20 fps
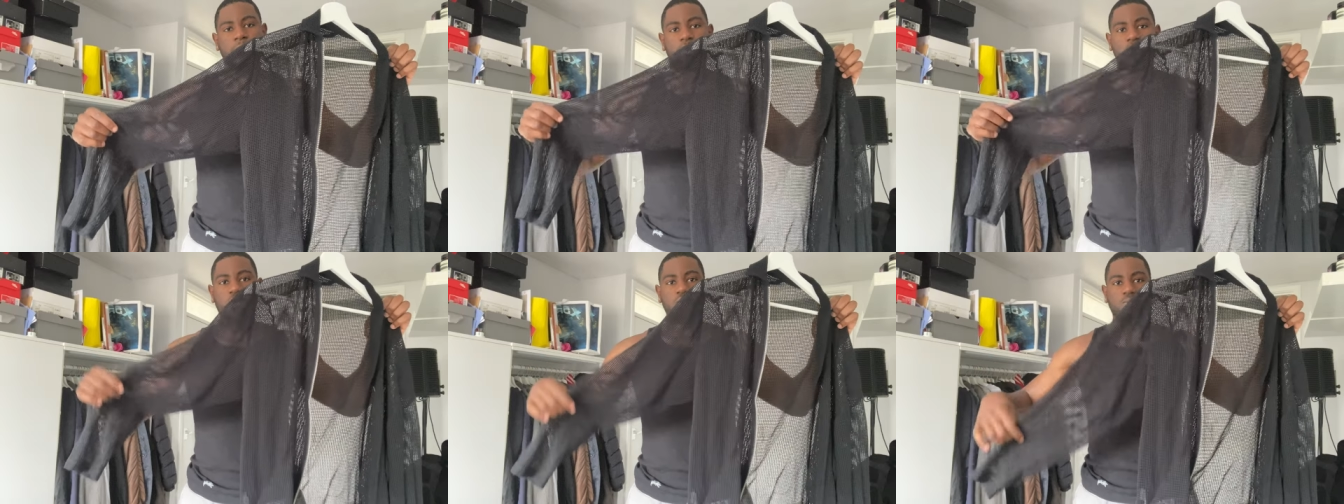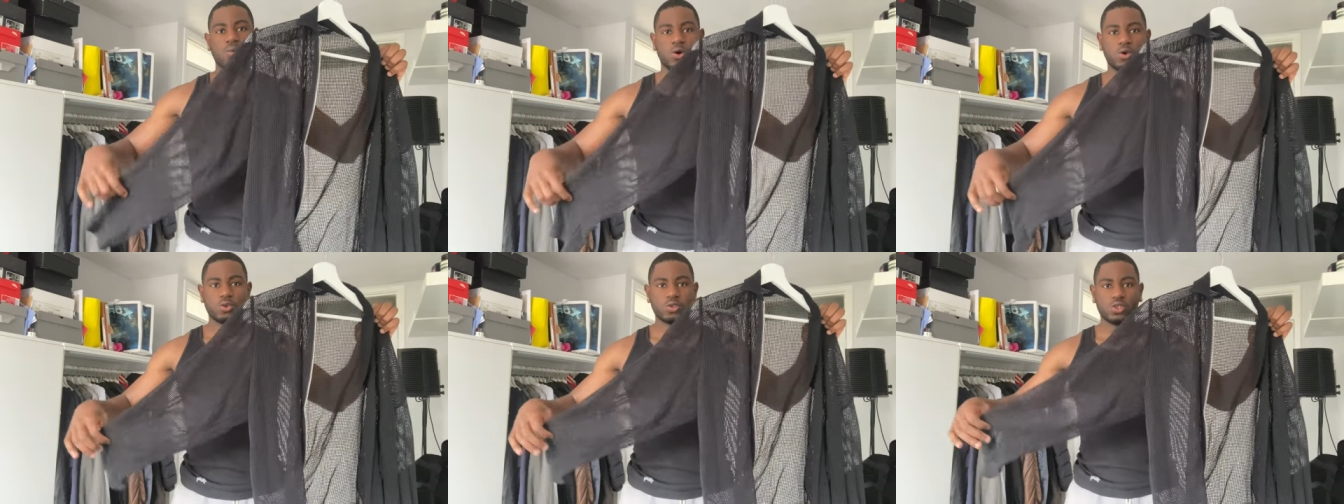
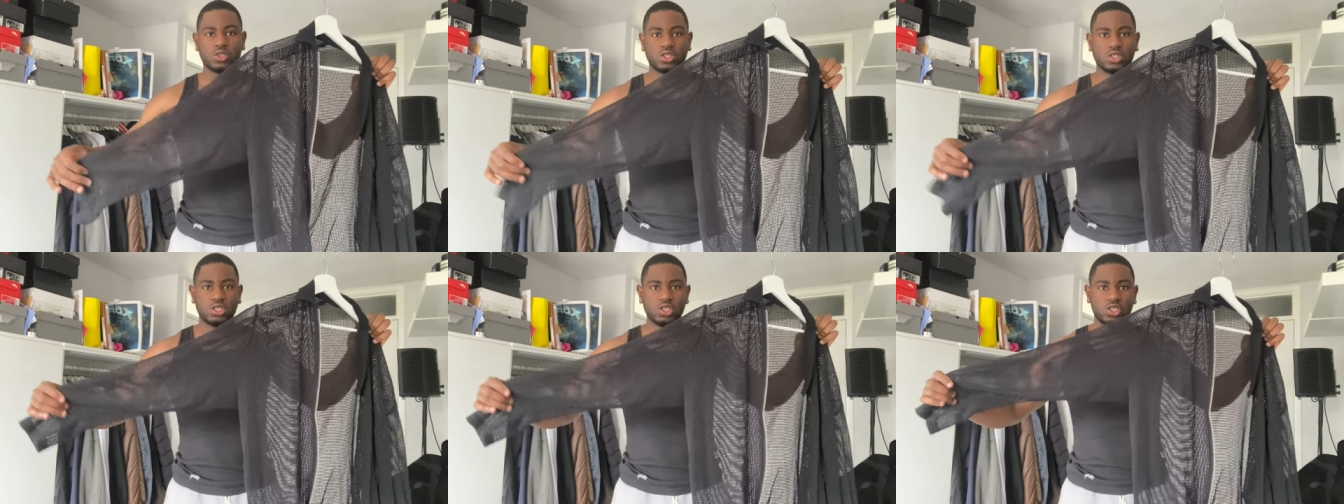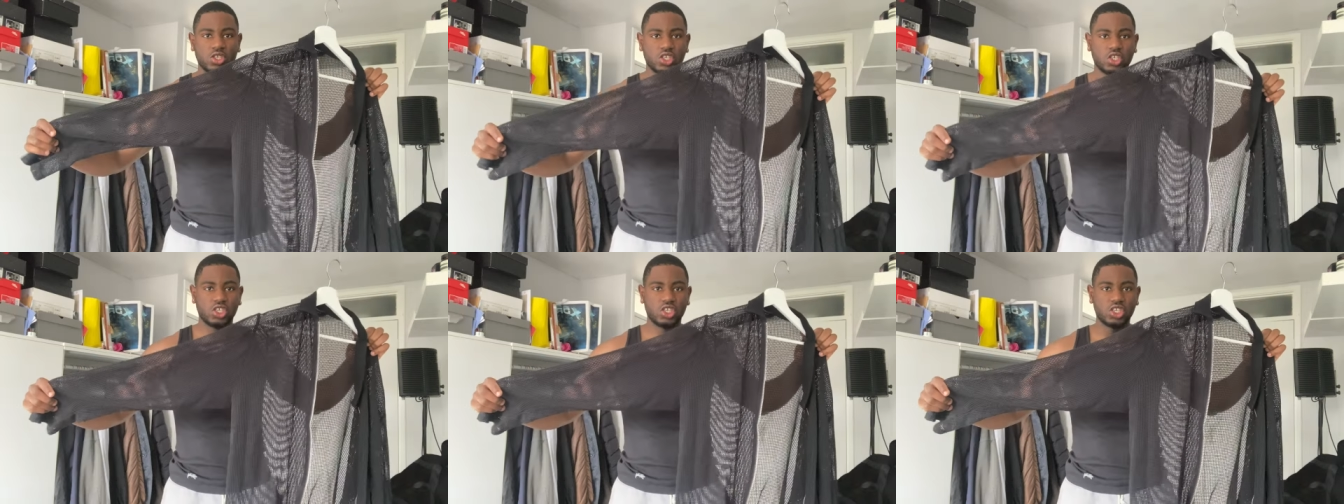almost
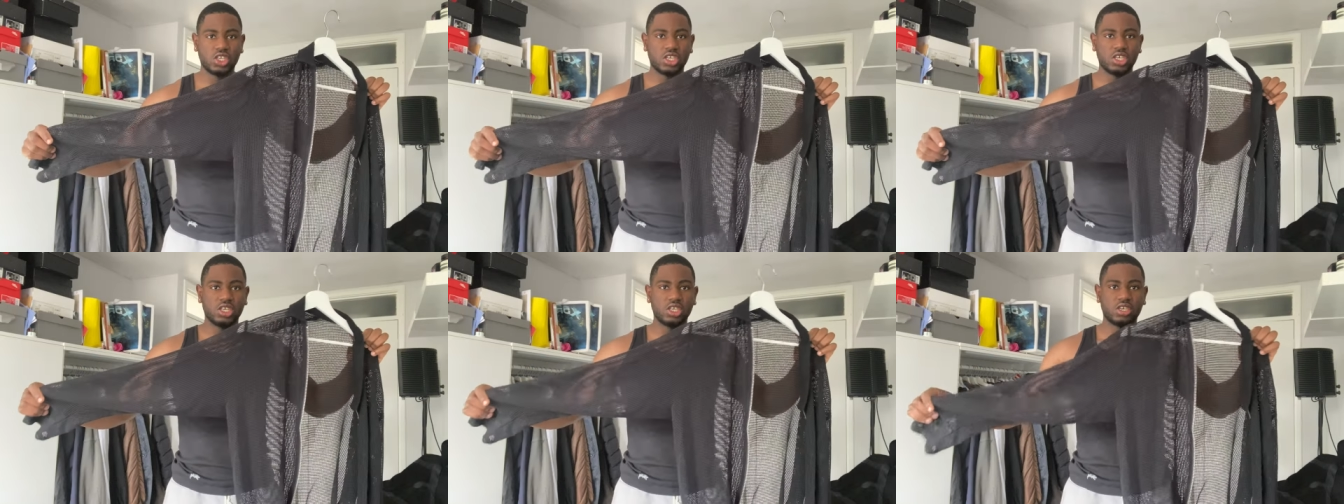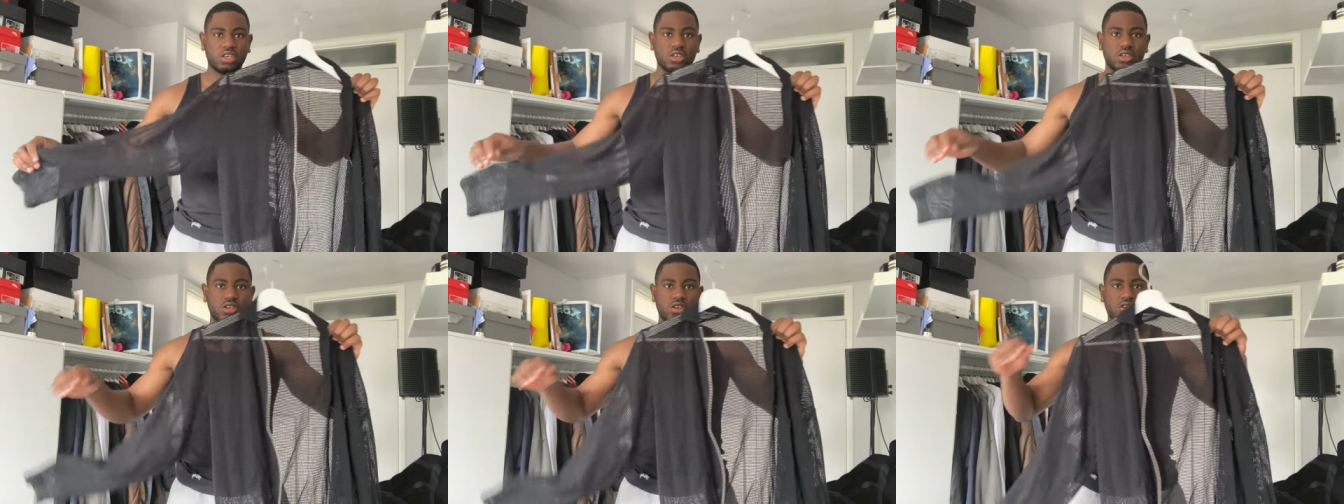sheer
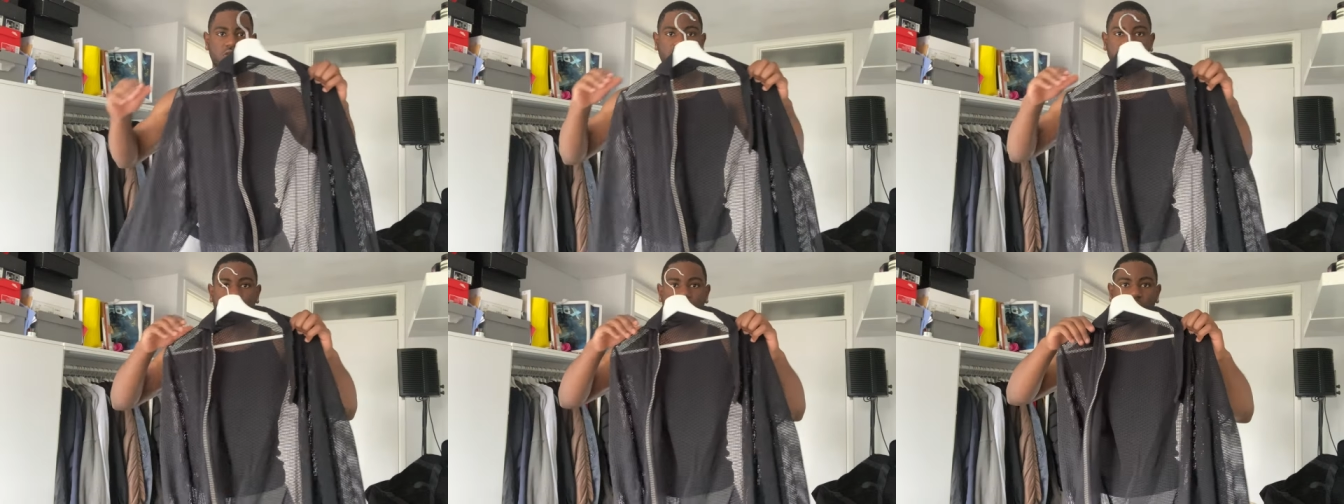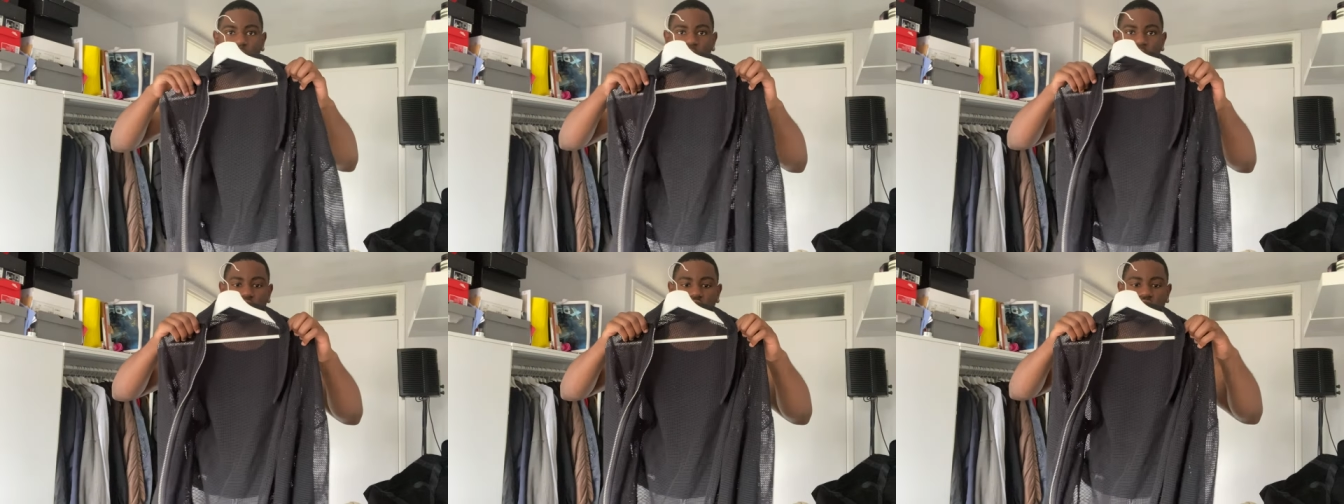
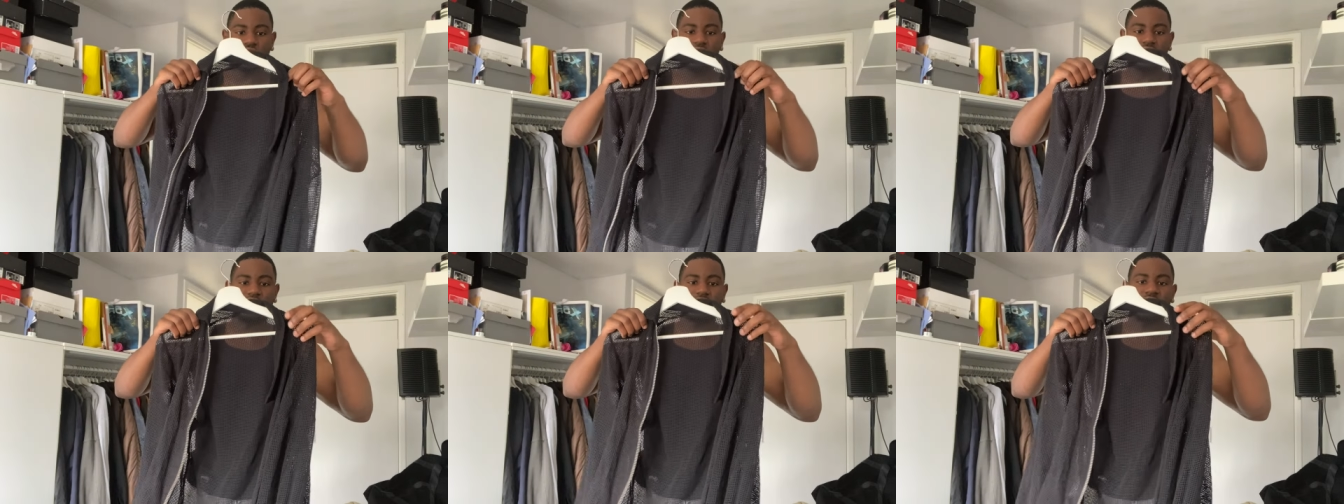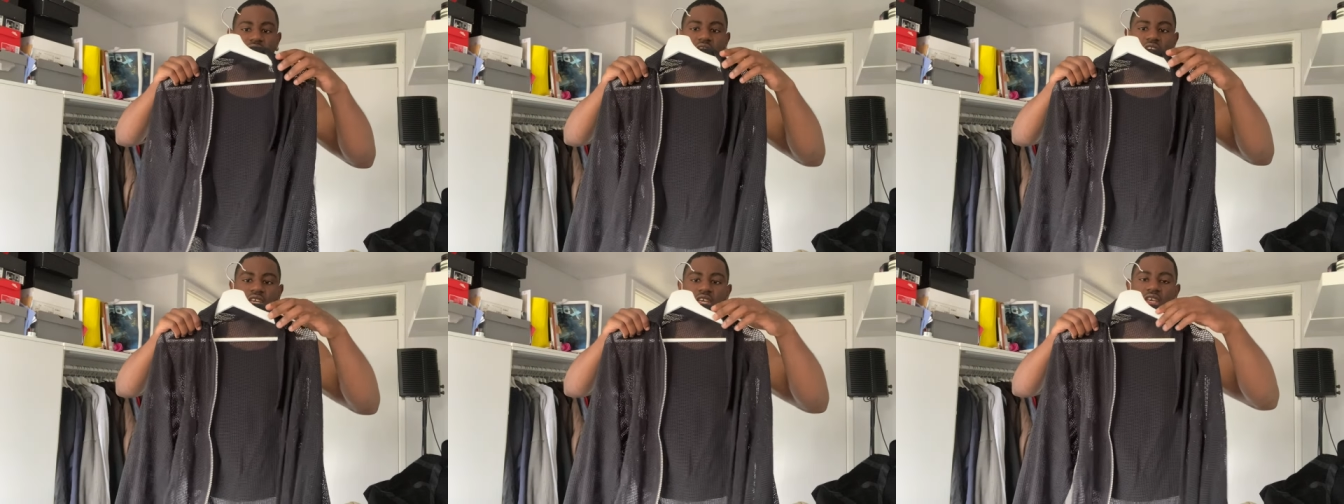crochet